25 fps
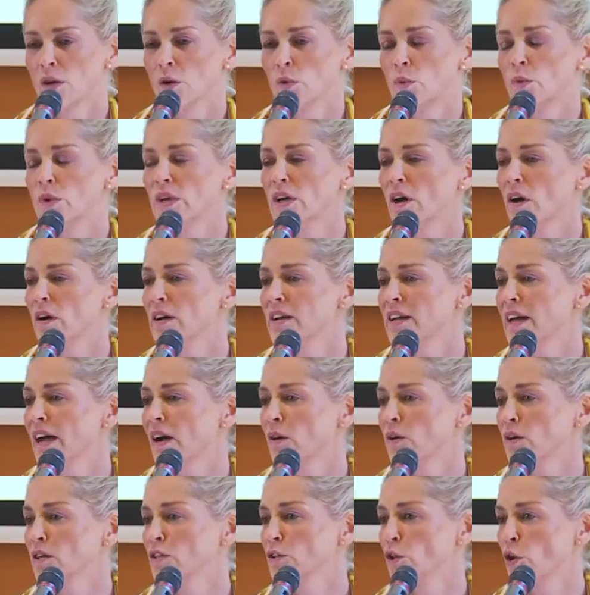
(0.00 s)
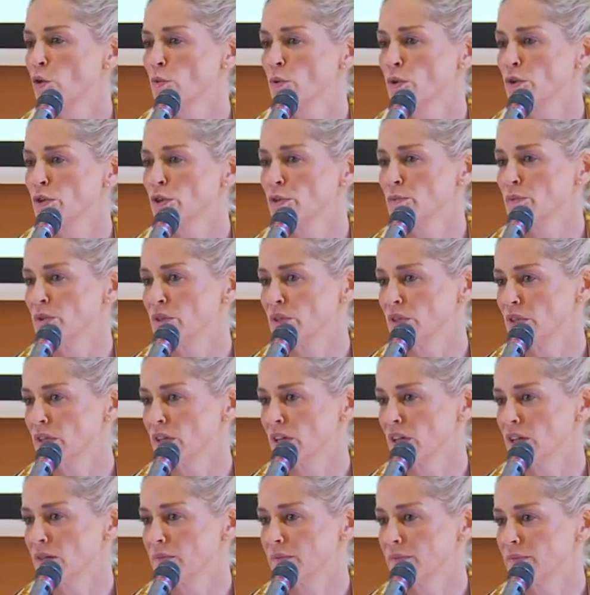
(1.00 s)
We are now a global
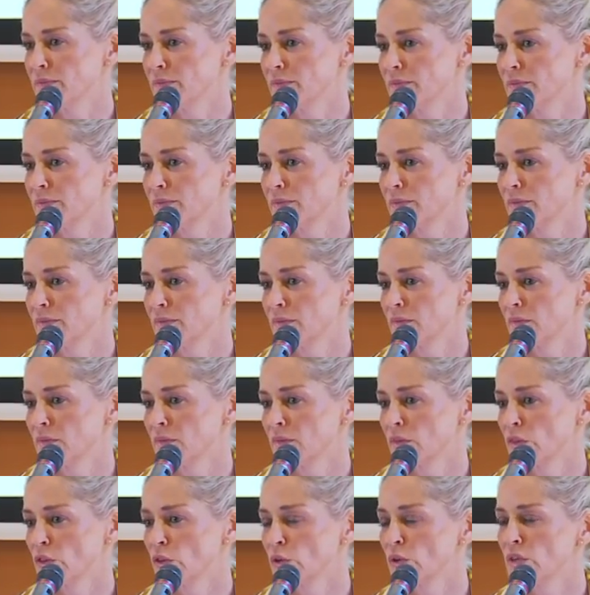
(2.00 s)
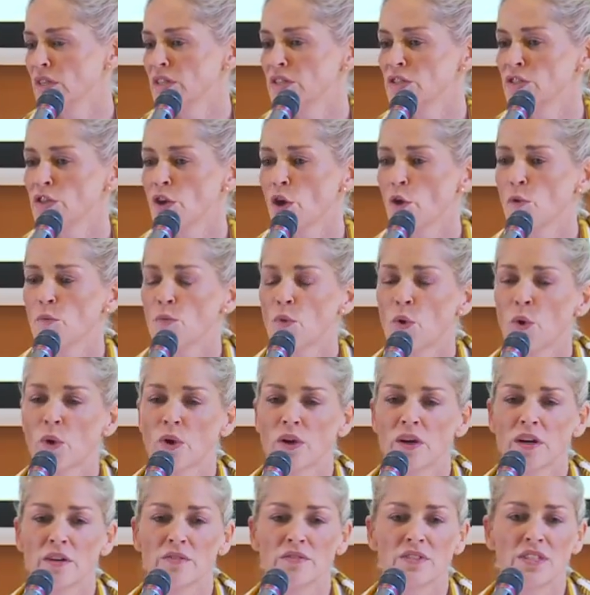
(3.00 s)
community. There is no
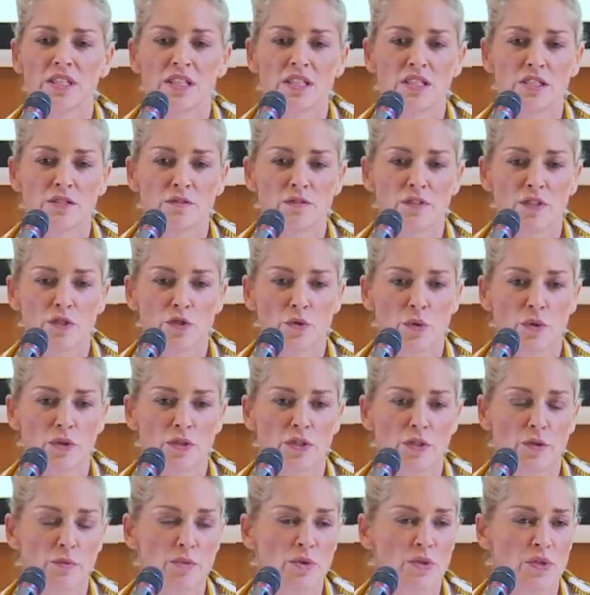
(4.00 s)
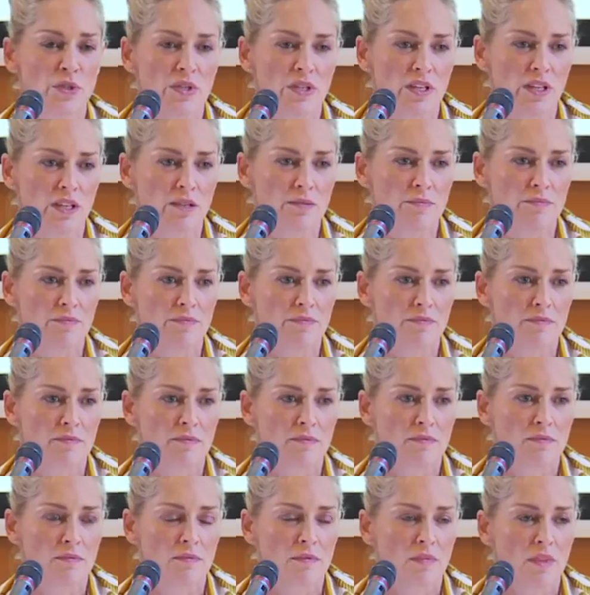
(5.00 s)
more of an individual community.
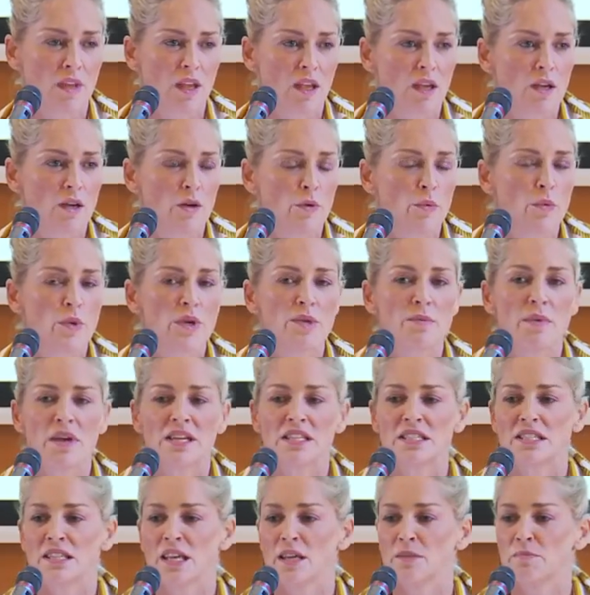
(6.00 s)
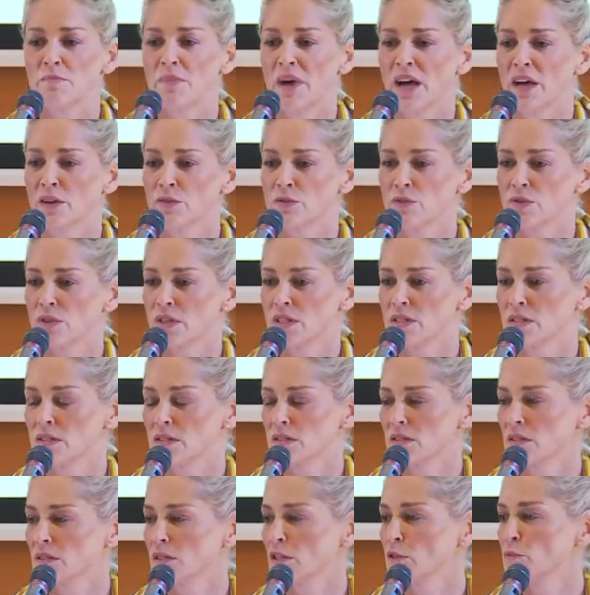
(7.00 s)
We may set
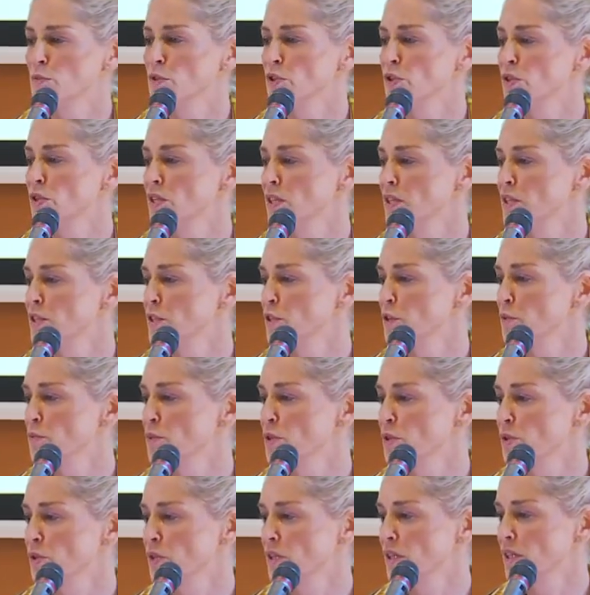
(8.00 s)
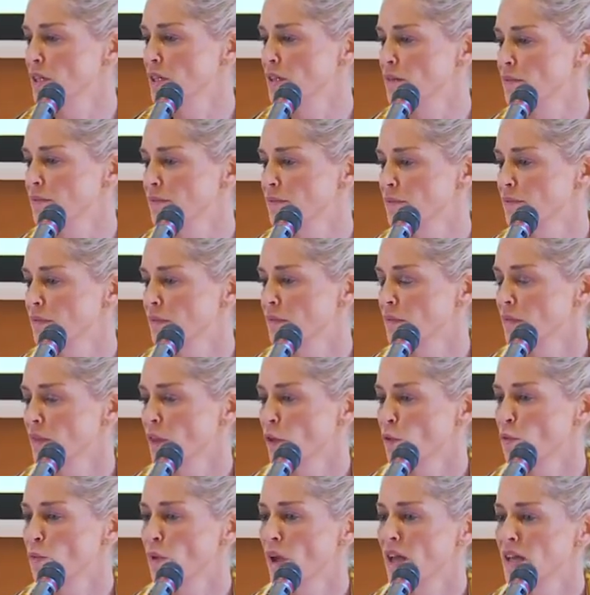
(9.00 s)
boundaries, community to community,
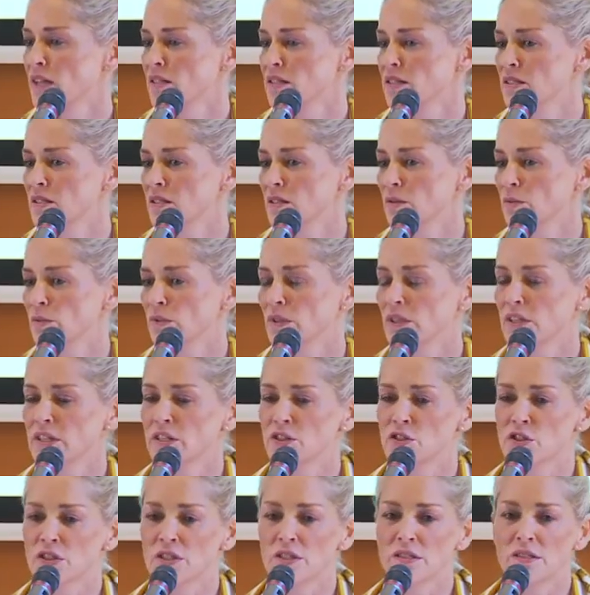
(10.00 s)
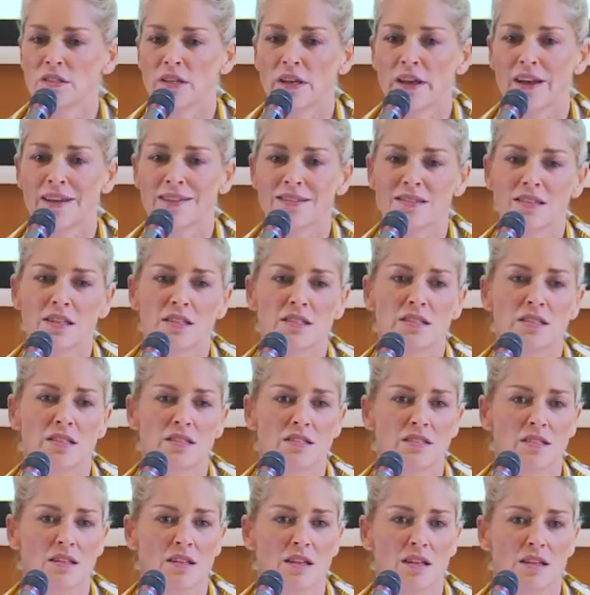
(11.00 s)
race, religion,
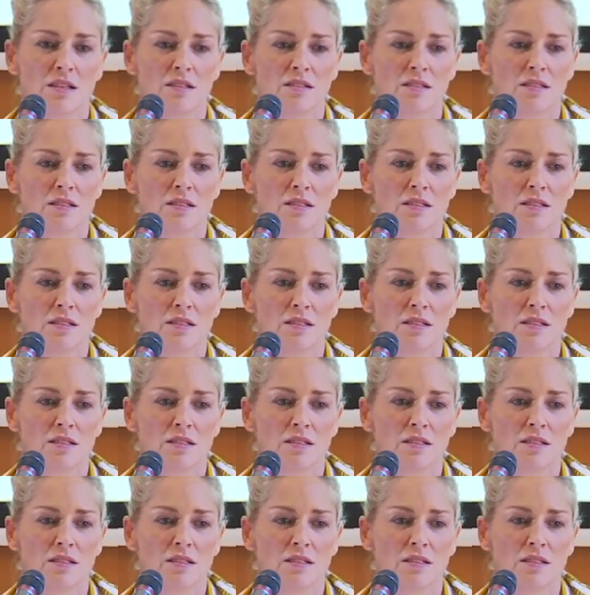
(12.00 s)
ethnicity,